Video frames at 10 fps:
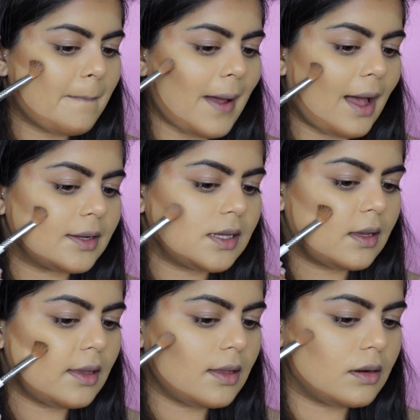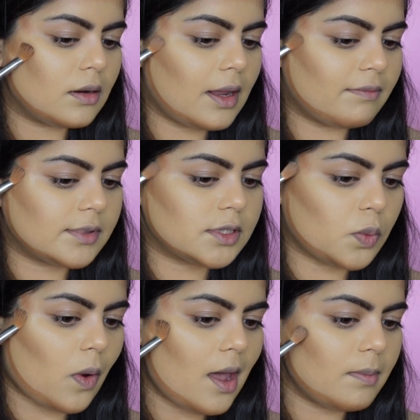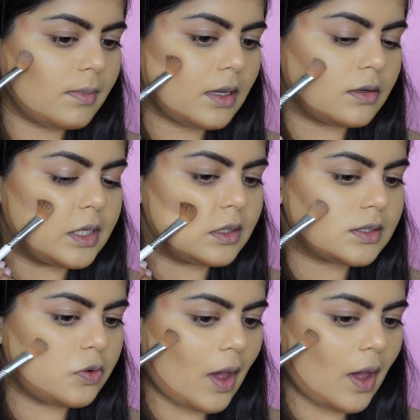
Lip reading: patting it, never swipe because